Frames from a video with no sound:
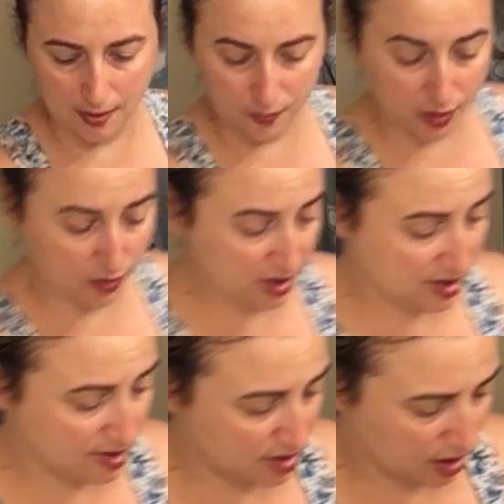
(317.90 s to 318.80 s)
we're going
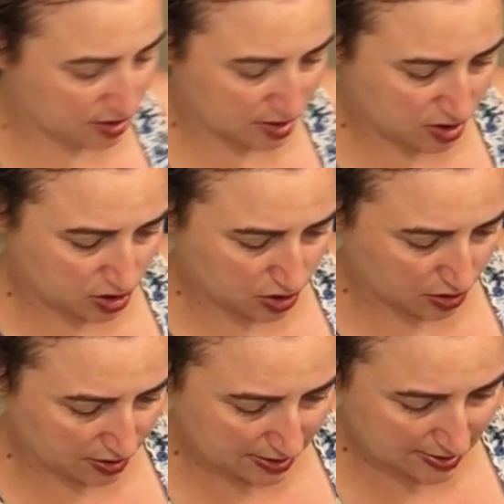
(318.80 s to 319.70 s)
to start to
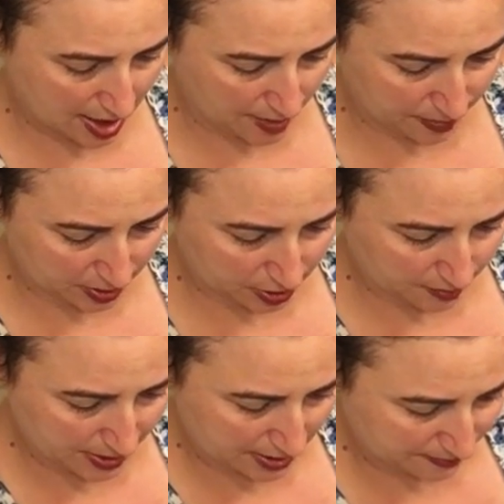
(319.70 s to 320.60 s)
stir this up a little
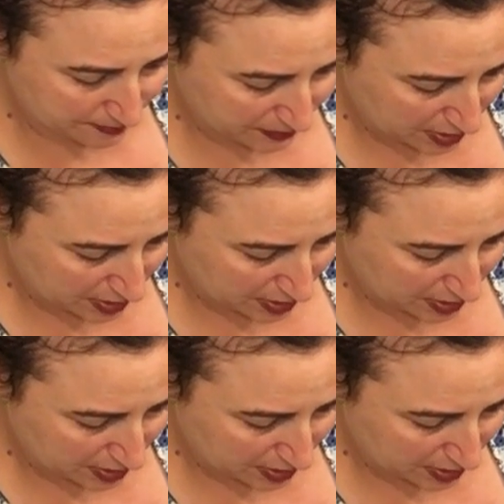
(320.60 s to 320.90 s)
bit.